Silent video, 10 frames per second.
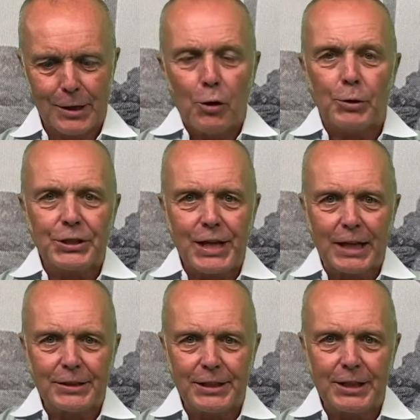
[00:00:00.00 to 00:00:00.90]
We
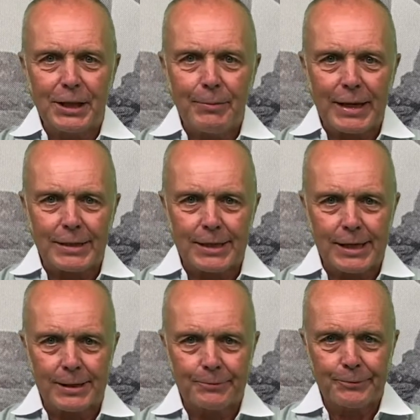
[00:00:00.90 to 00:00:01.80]
started in the
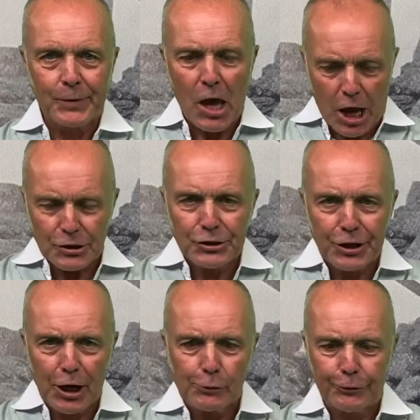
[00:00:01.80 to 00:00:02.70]
Maindy. Under
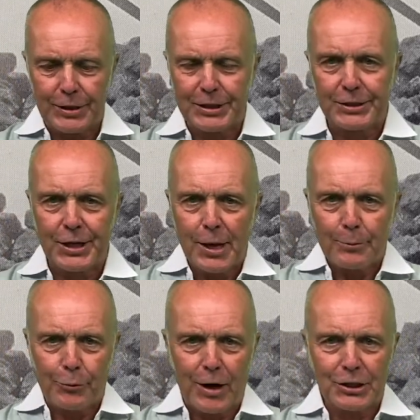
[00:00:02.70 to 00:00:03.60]
our feet,
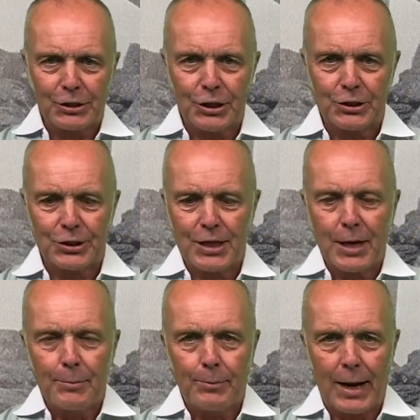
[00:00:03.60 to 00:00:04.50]
precious
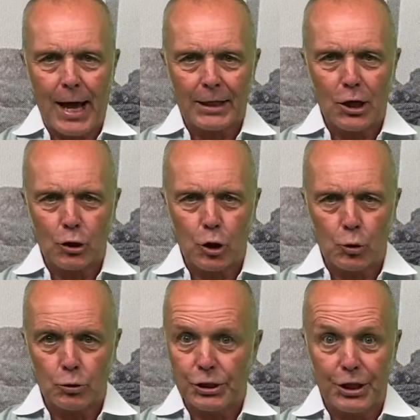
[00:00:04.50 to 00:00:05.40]
black
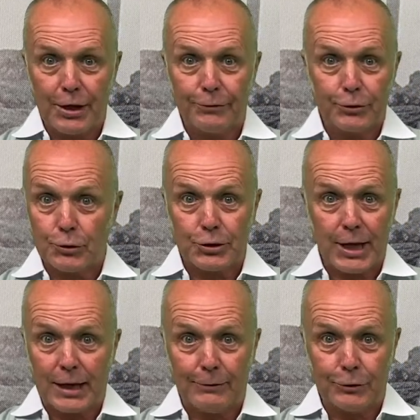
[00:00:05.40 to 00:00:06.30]
gold, enough to
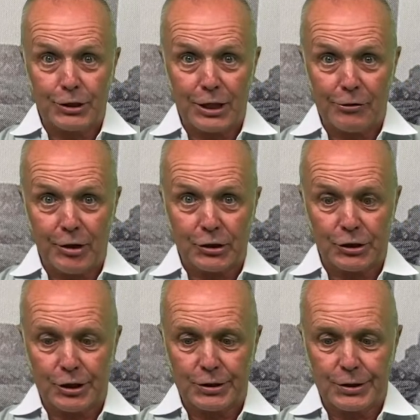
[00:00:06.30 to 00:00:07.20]
sell for
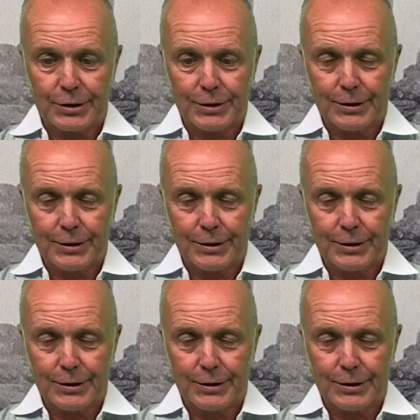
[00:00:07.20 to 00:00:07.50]
generations.